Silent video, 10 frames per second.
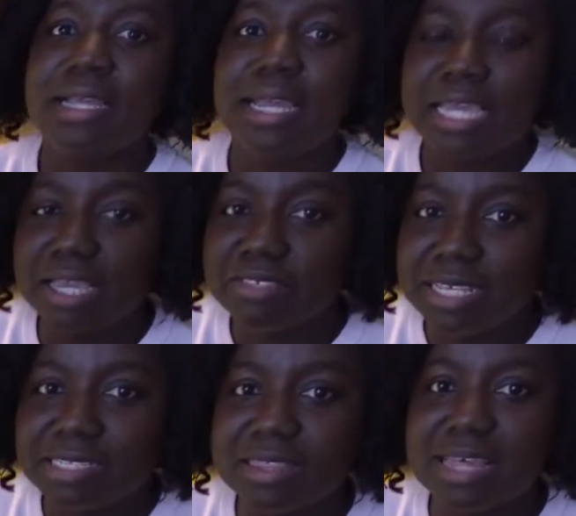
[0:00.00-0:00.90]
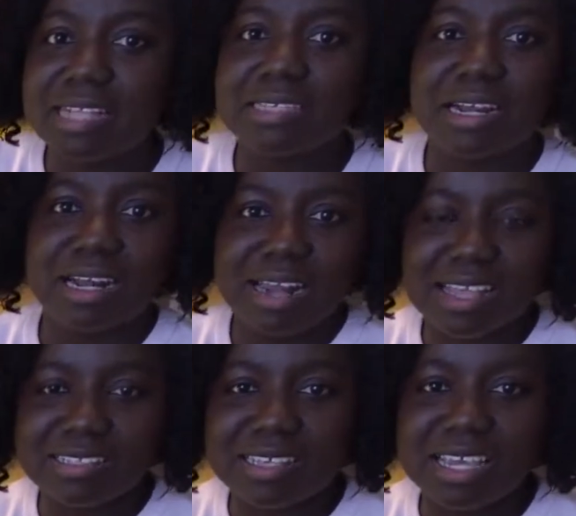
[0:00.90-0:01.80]
gives it that
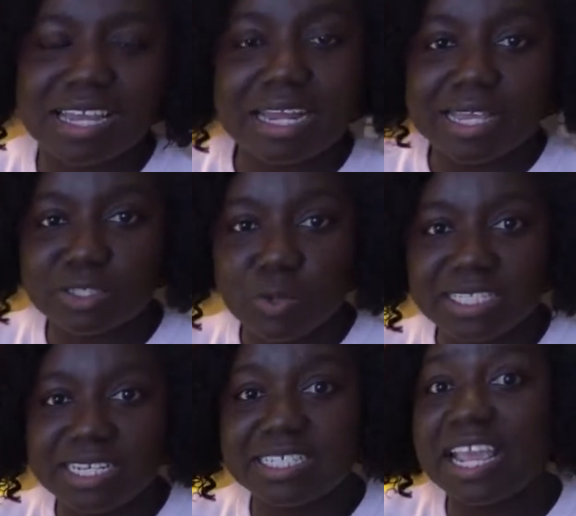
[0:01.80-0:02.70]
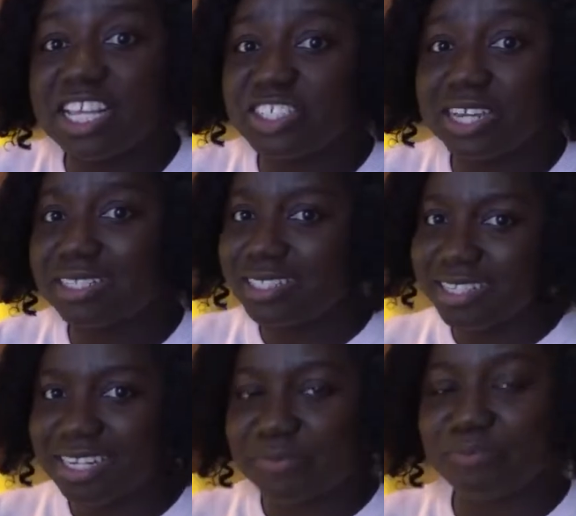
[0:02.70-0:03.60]
classic and exquisite Asian
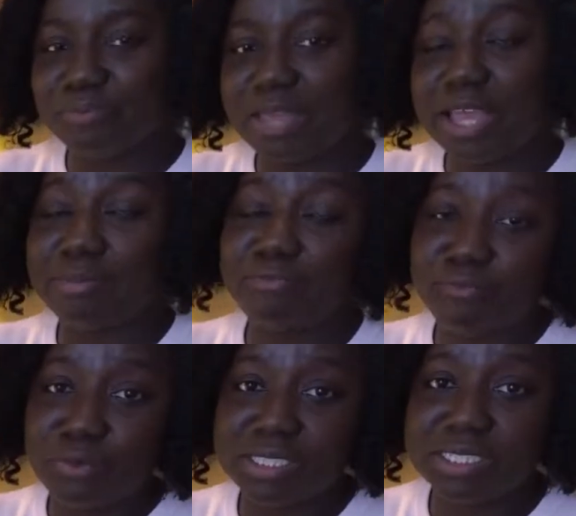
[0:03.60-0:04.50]
food